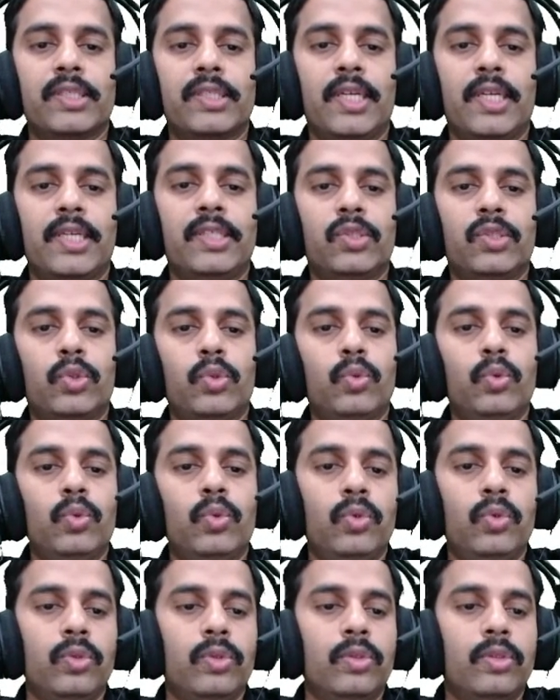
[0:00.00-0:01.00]
That is 2
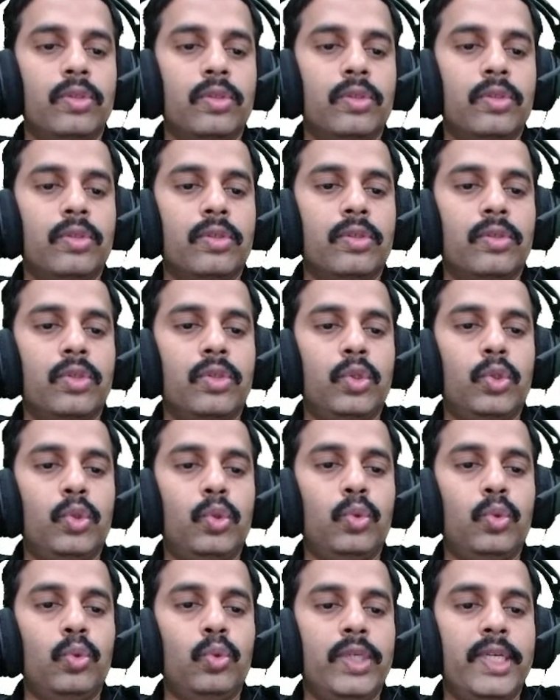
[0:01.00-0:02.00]

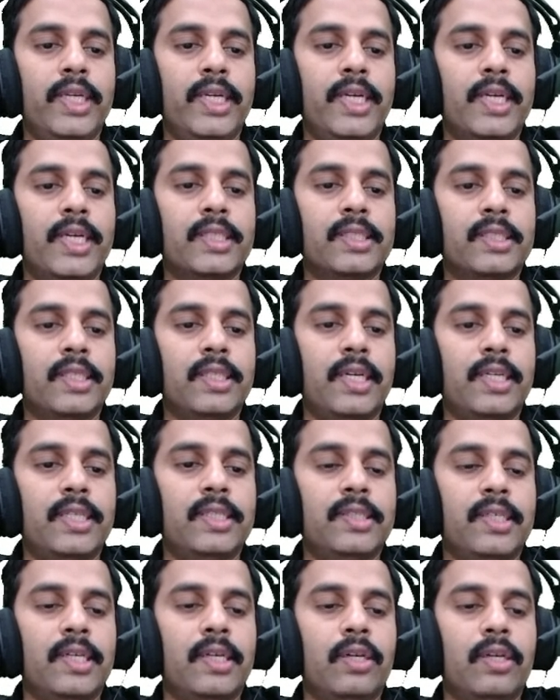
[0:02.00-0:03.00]
dx, that
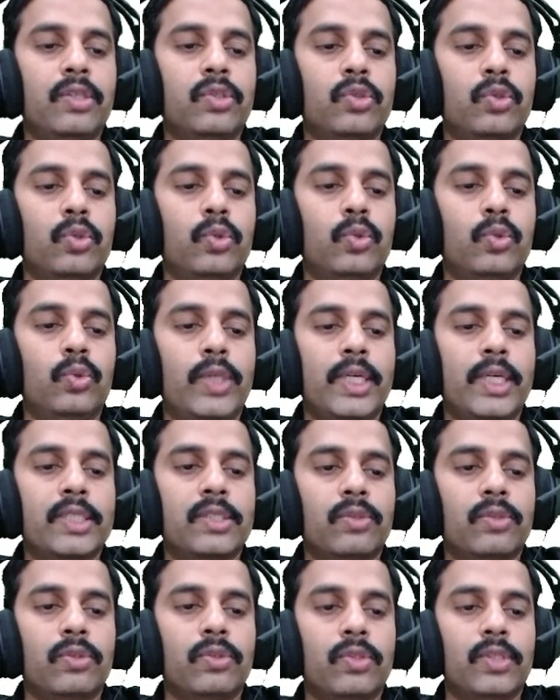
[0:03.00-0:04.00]
is e raised to
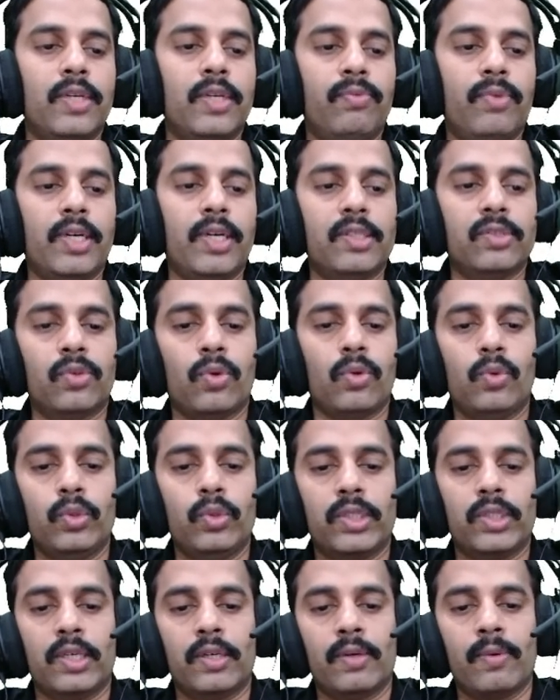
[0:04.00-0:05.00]
2x. Then what is
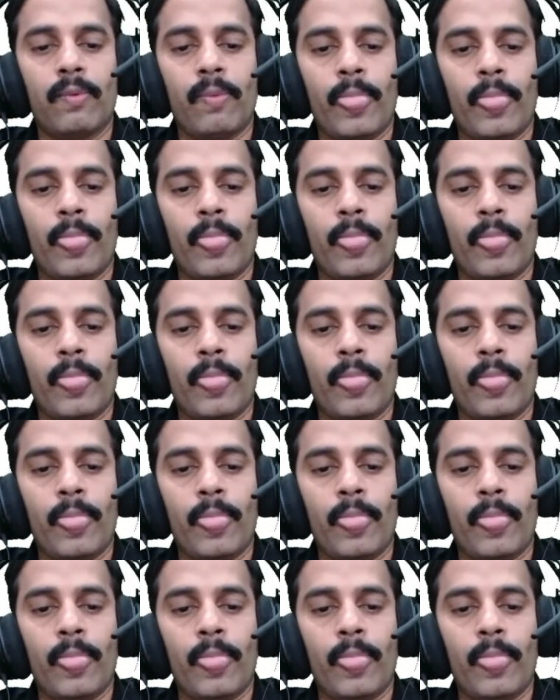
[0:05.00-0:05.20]
solution?